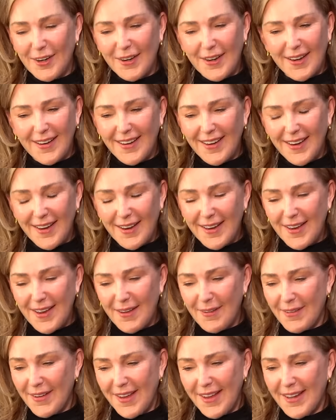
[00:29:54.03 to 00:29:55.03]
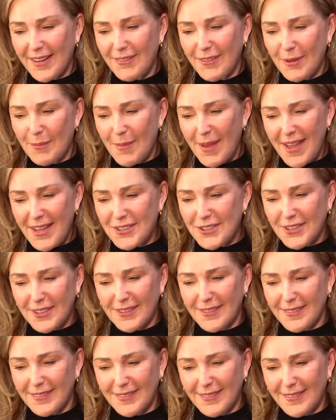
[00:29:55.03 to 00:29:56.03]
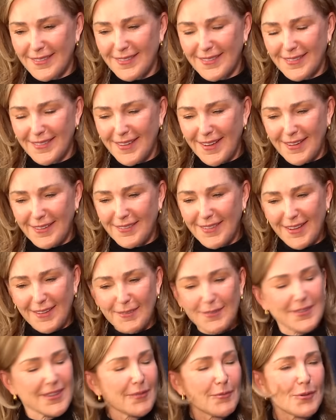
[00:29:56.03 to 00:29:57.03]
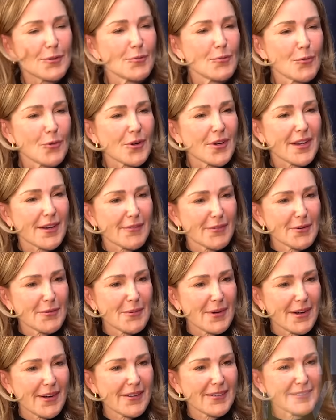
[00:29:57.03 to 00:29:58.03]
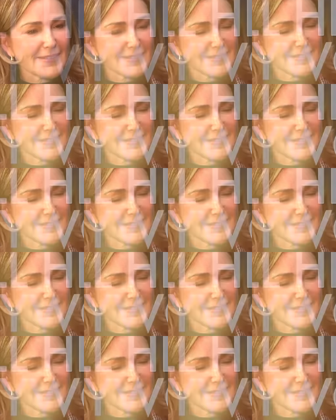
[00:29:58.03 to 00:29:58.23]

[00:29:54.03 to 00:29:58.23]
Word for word: I can't, I can't, I can't even imagine. Uh, that, that wouldn't work everywhere.